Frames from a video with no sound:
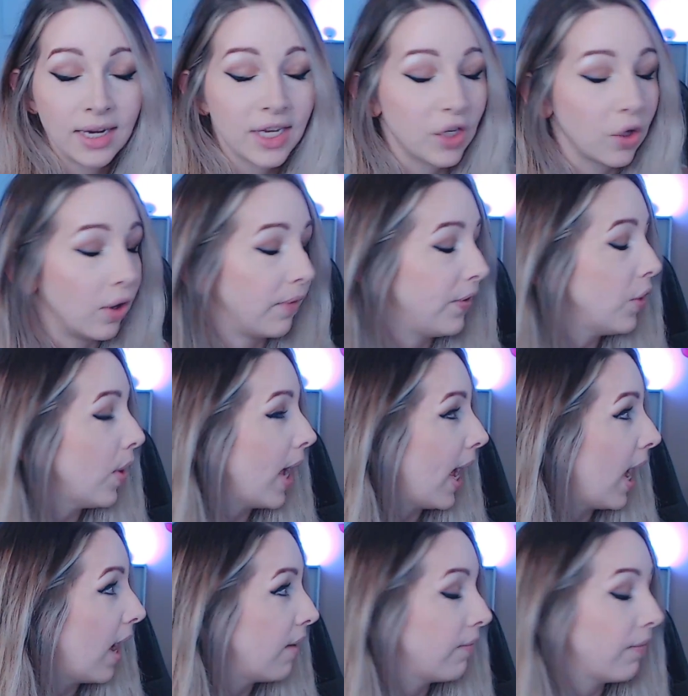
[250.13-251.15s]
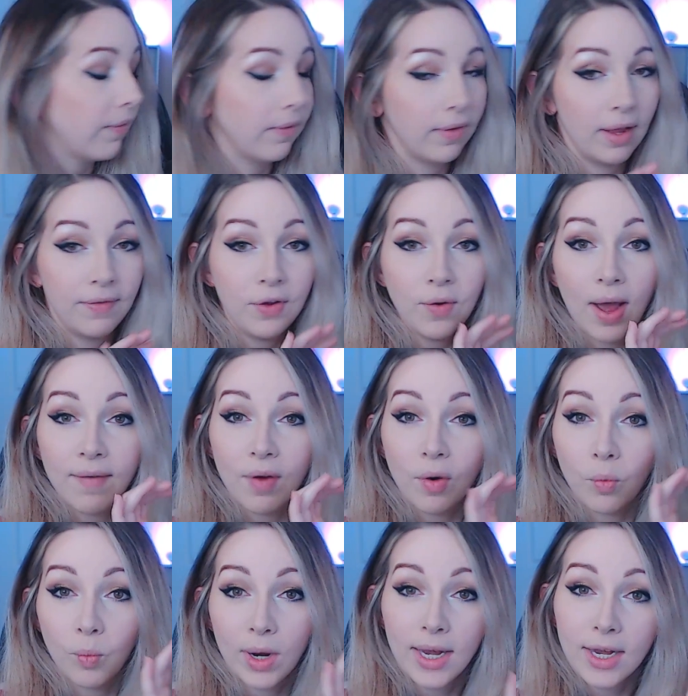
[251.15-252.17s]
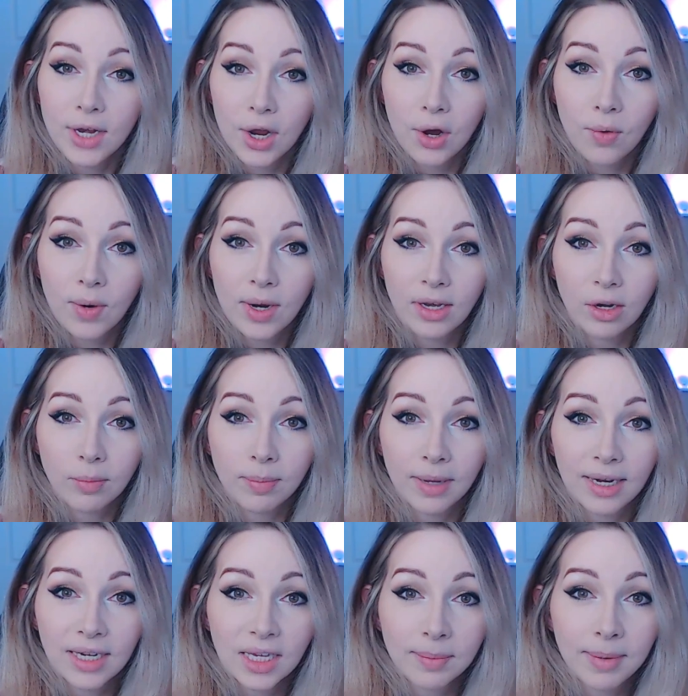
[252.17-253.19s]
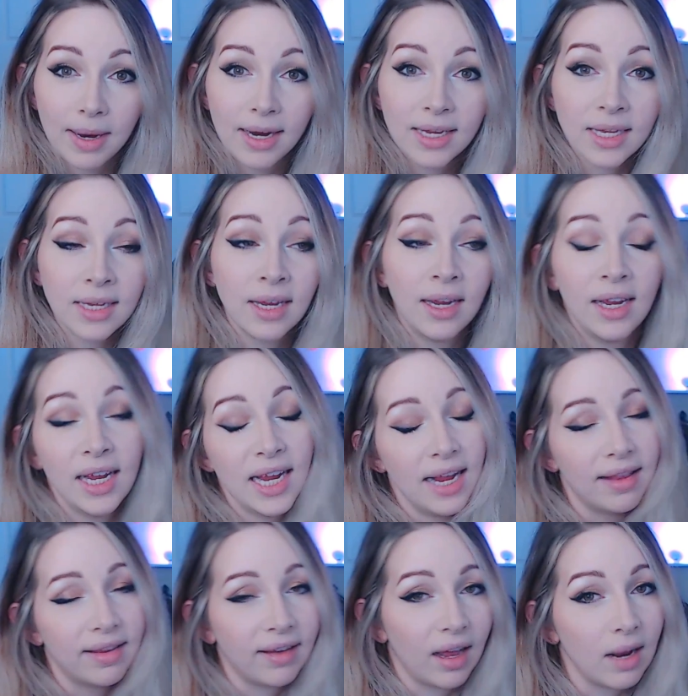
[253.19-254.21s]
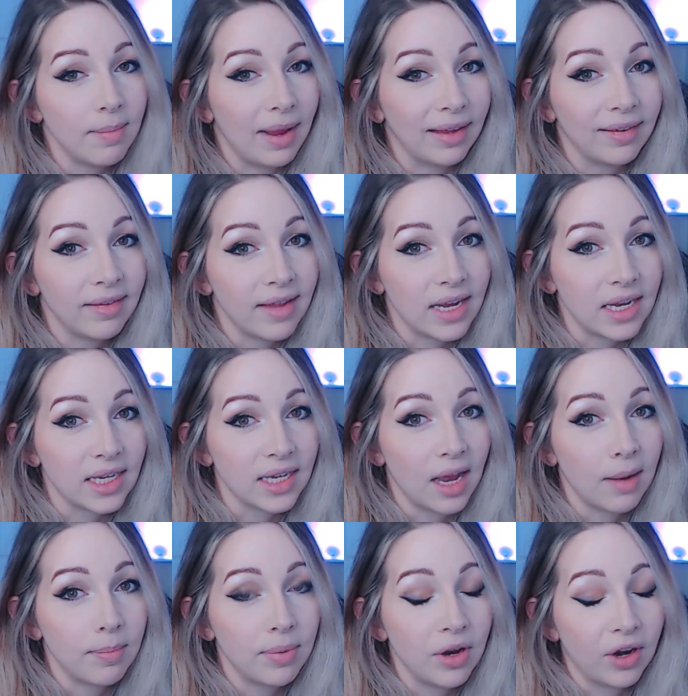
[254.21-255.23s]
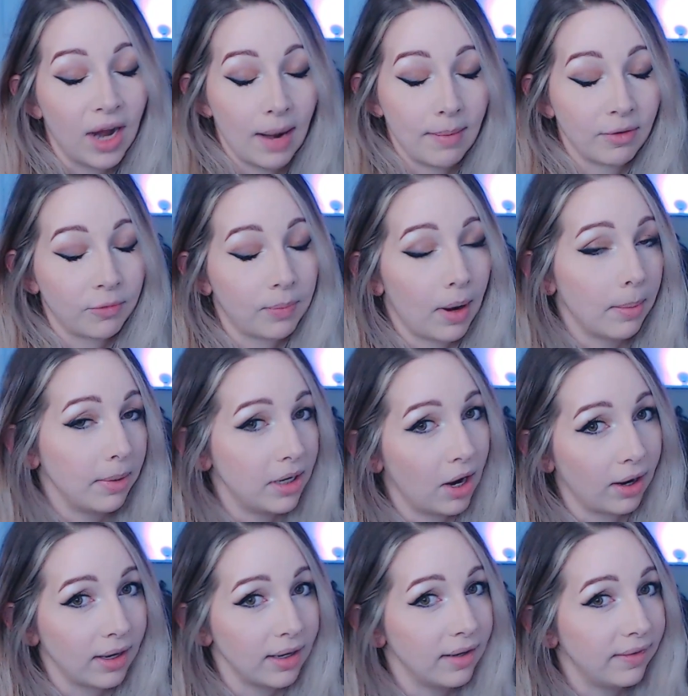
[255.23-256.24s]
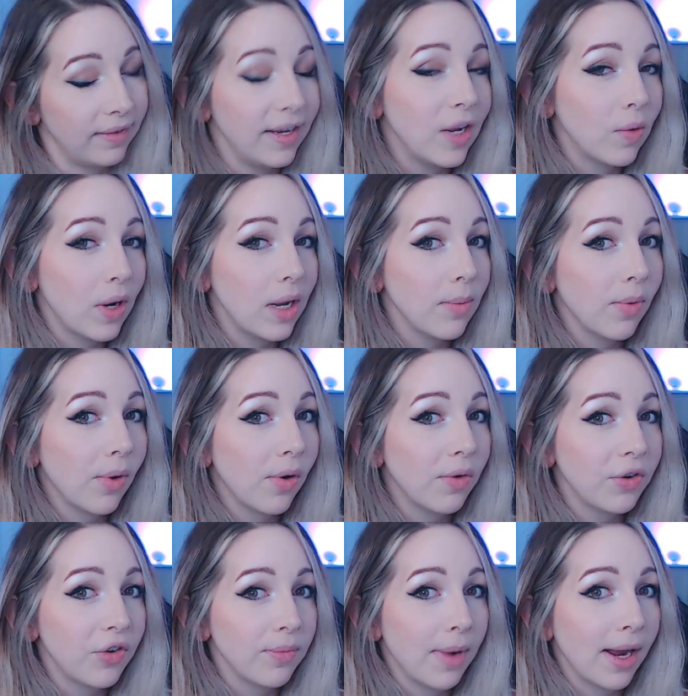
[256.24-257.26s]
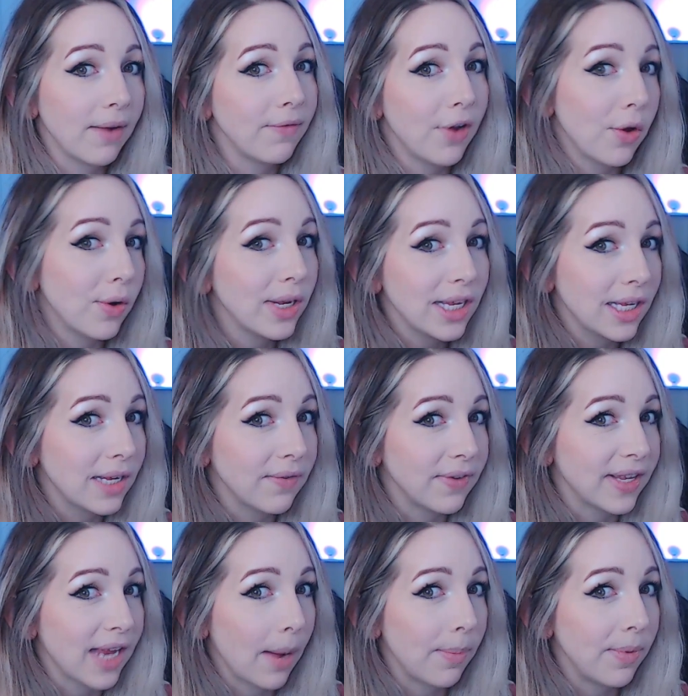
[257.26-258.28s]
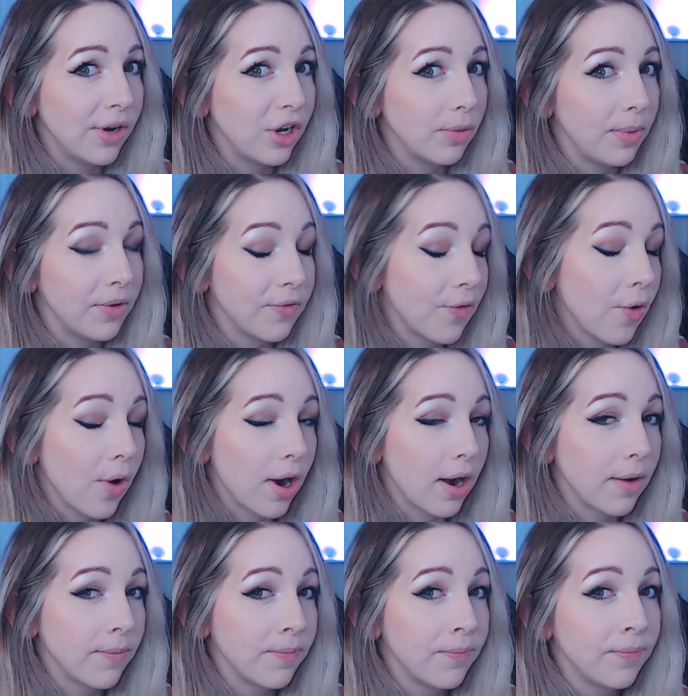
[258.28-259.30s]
So if you have a window in your play space, it's going to mess things up. Your camera's probably not going to see you anymore, which you might have noticed if it's happened to you before.